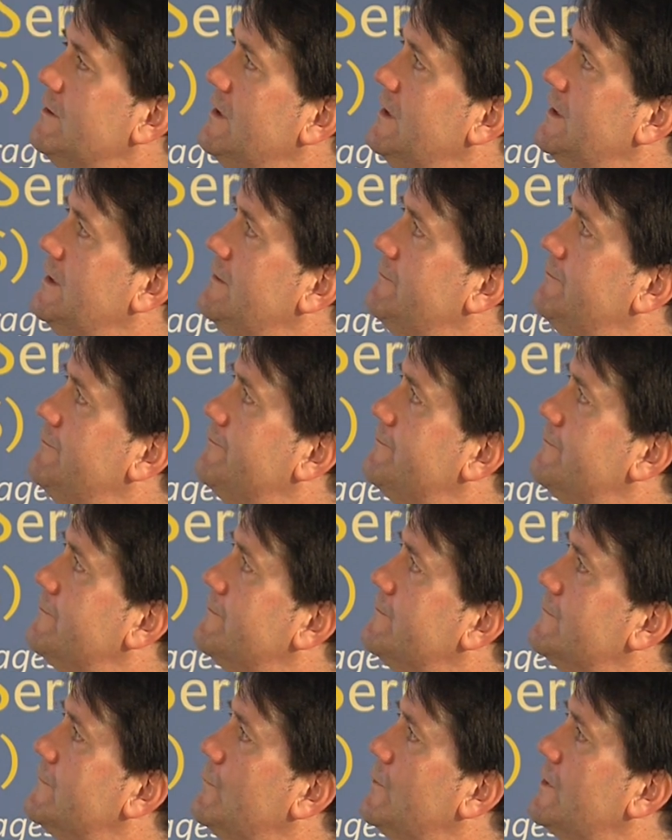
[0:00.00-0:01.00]
Um,
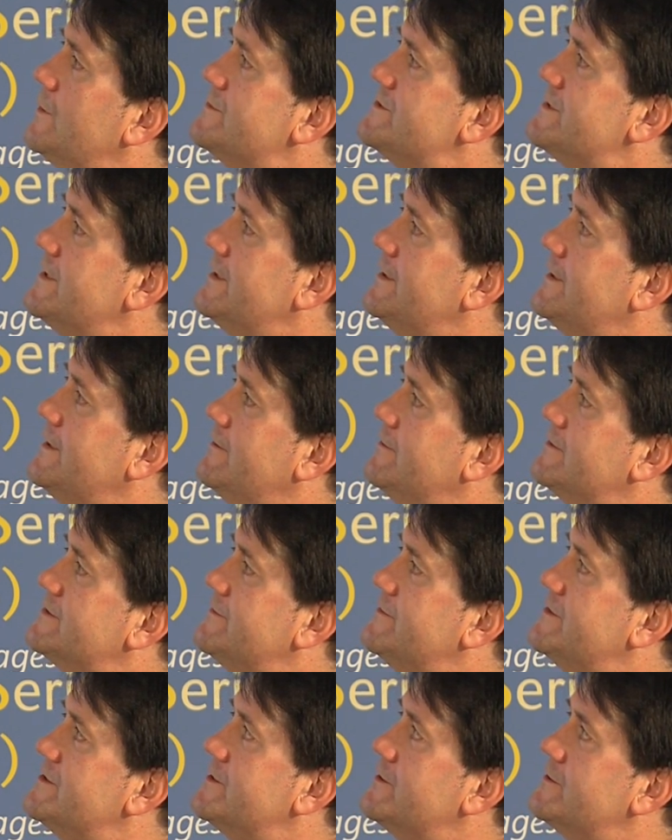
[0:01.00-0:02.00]
what I'm saying here is
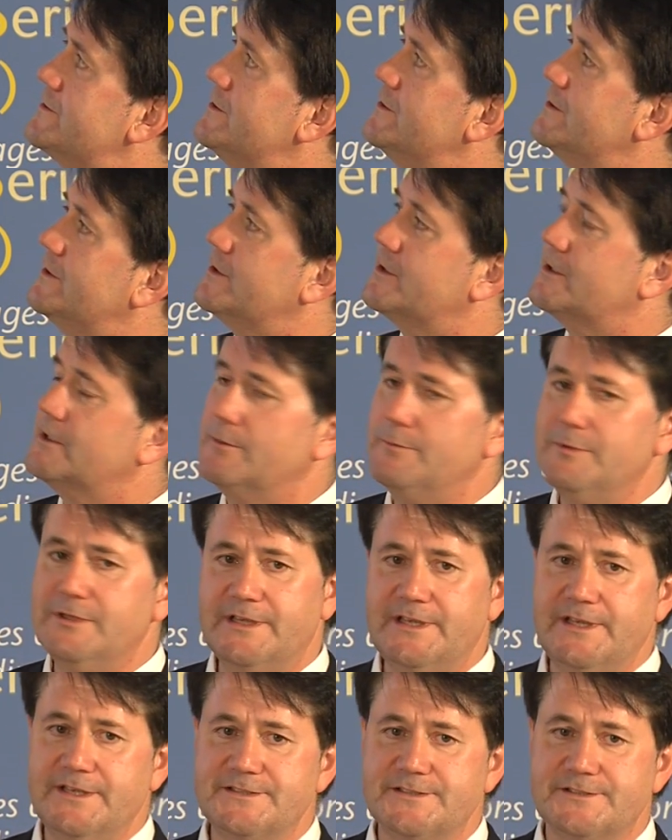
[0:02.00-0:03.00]
if you start to look at a couple
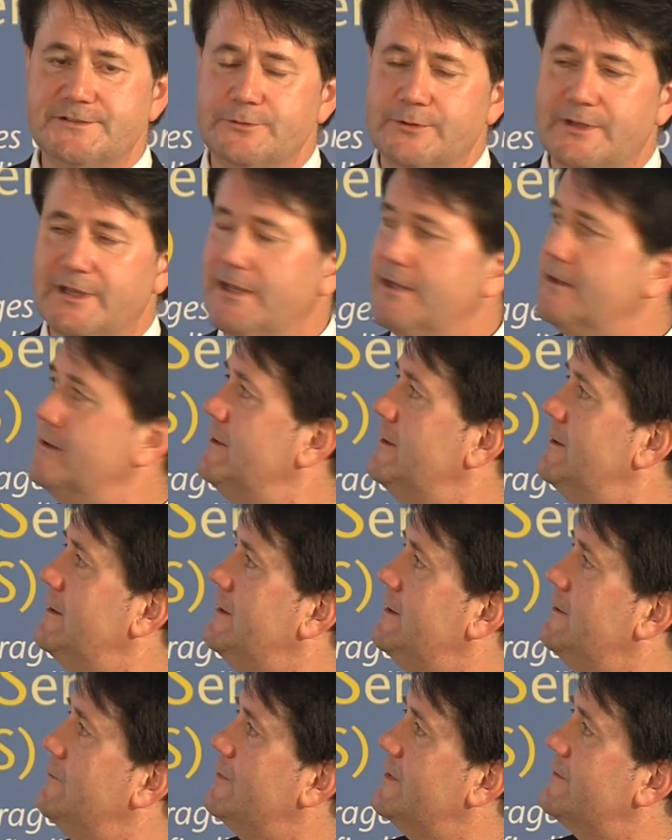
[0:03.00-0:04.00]
of cases, okay,
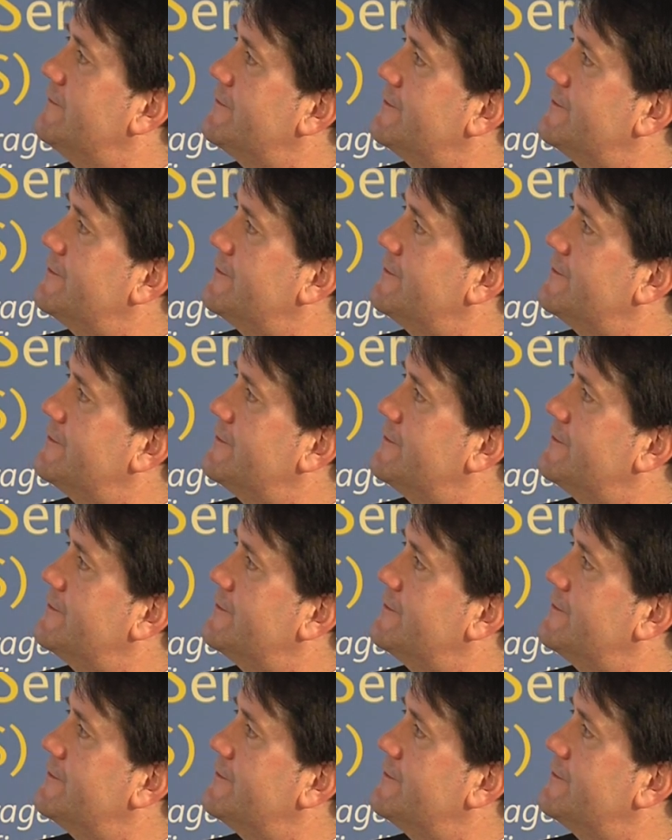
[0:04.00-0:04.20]
we have